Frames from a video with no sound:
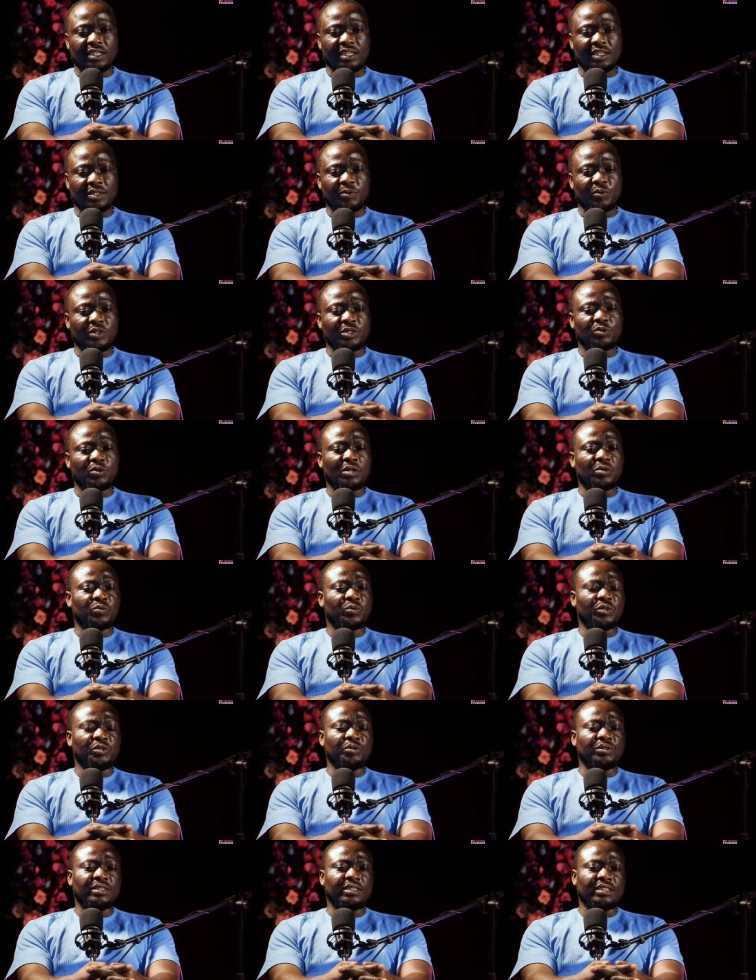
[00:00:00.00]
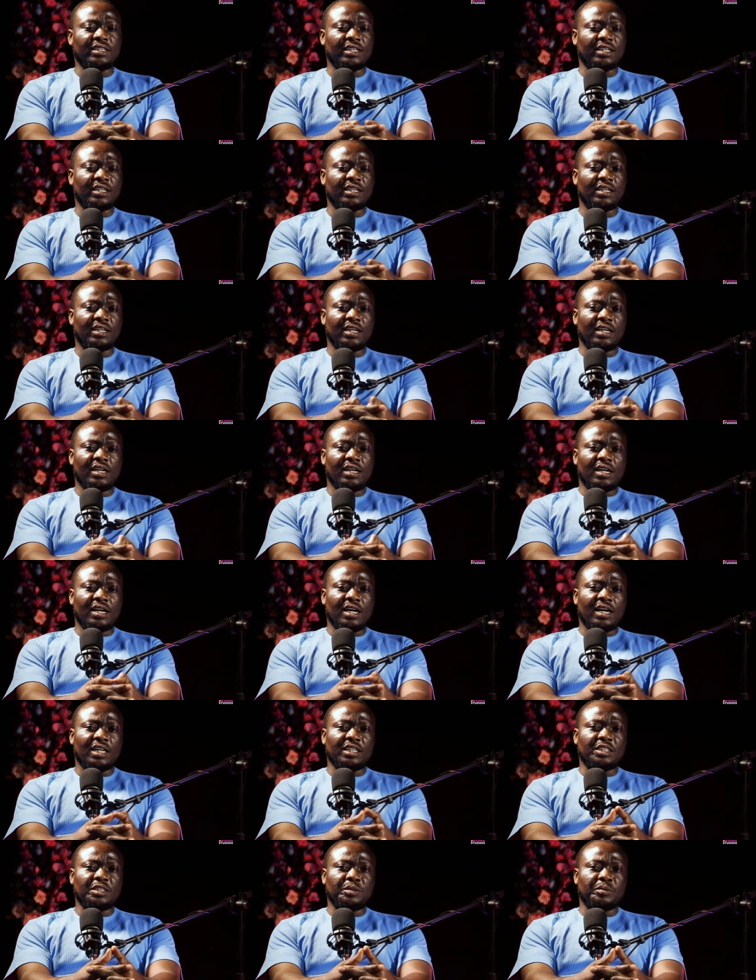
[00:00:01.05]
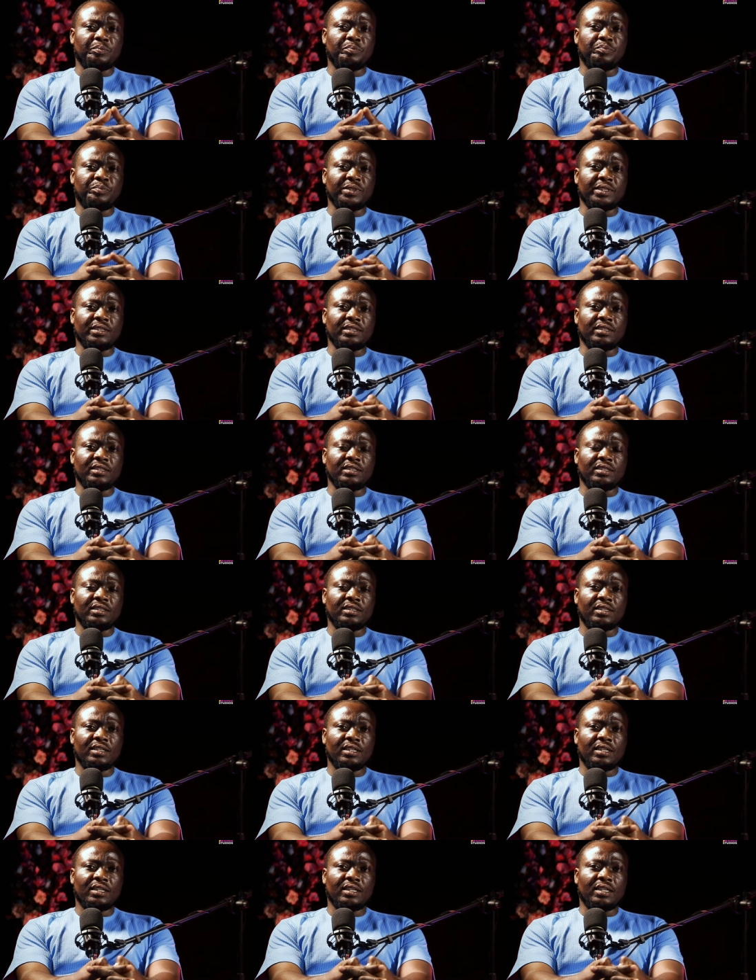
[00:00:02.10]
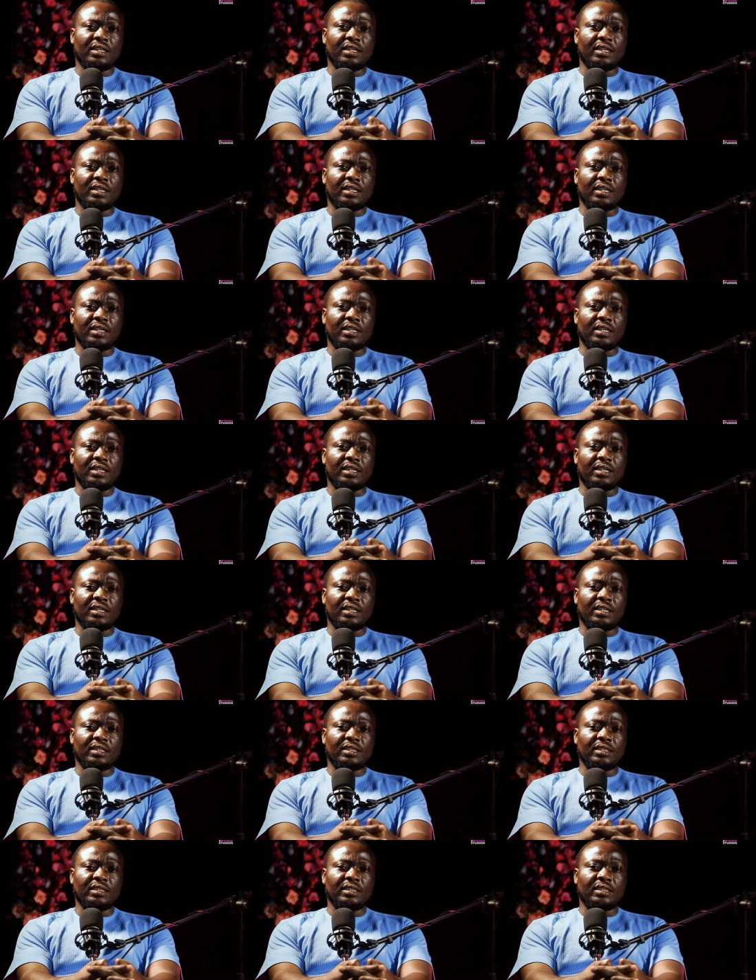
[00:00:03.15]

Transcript: Uh, which one would you say has been uh,